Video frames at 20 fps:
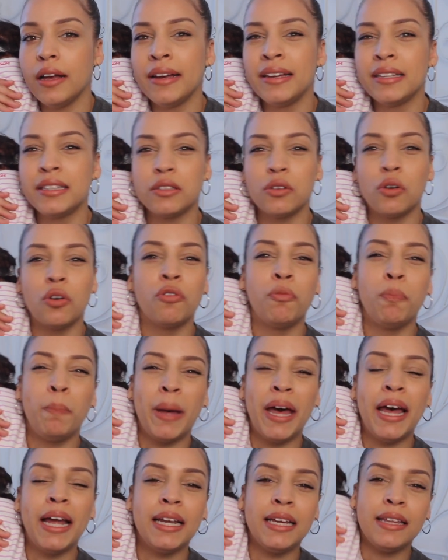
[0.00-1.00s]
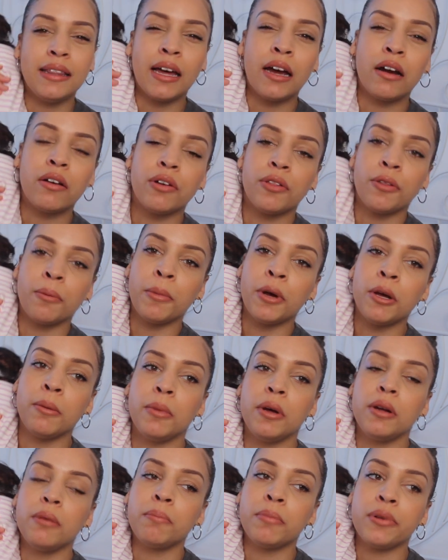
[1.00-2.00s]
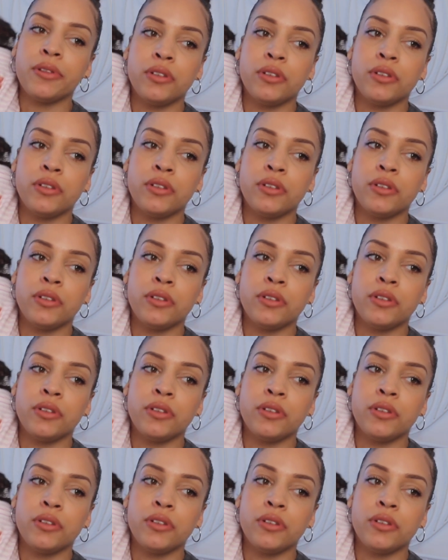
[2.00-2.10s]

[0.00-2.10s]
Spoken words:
it's sort of barely there at the moment,